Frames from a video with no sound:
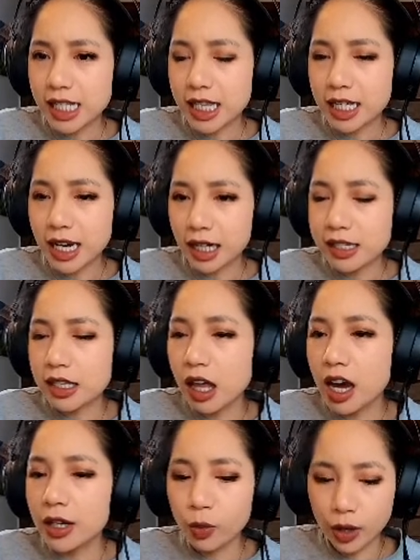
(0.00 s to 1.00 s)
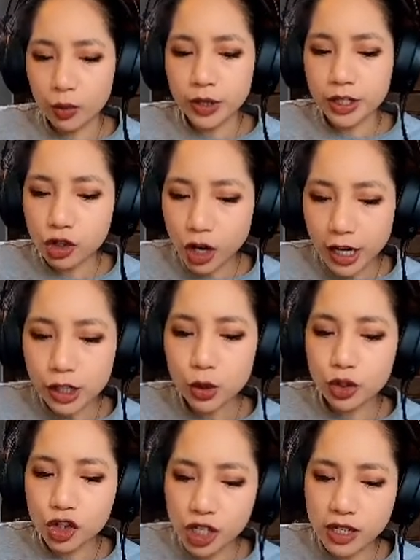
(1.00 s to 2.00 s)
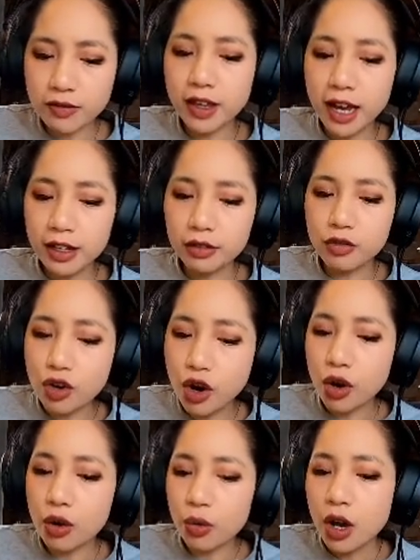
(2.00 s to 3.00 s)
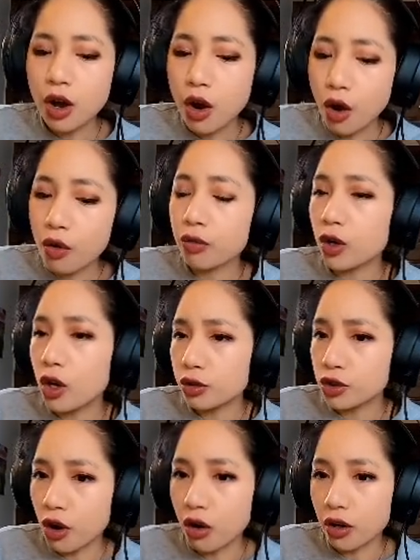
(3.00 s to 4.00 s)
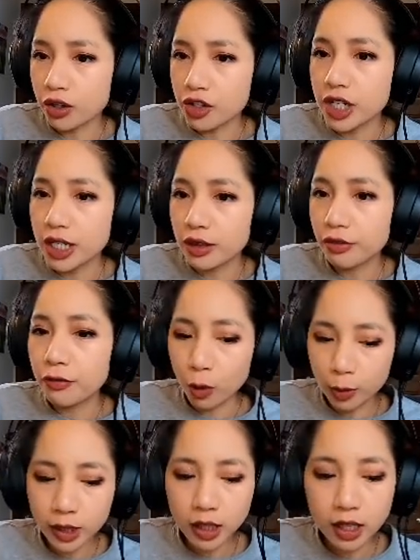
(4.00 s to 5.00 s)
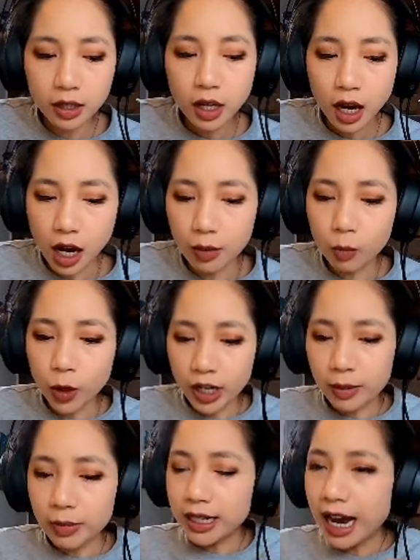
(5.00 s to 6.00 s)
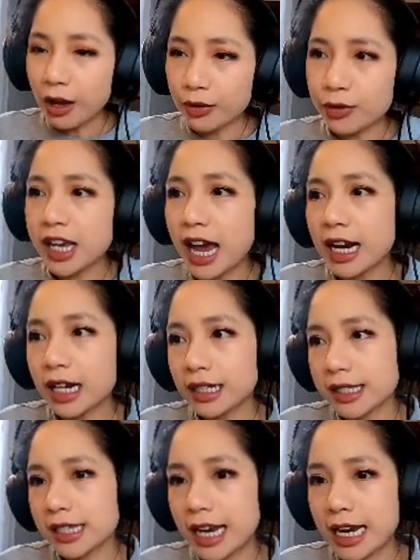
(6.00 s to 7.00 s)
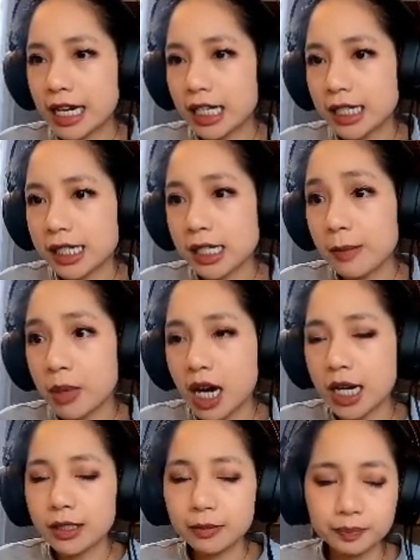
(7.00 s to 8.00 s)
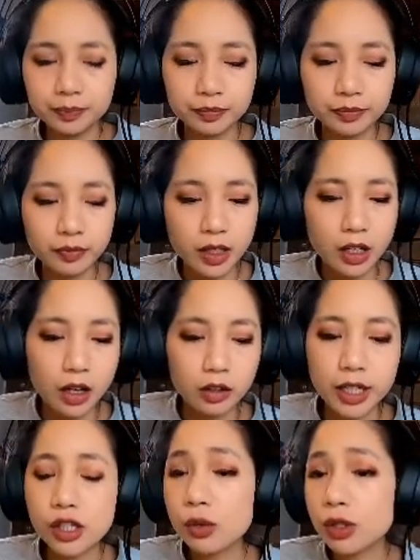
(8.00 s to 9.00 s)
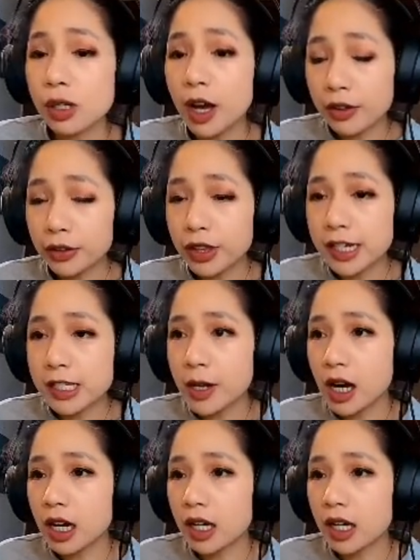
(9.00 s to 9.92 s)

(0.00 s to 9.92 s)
next slide where we try to achieve that no overall charge in the formula. What I mean, how those cations and anions combine. All right, so some other things about ionic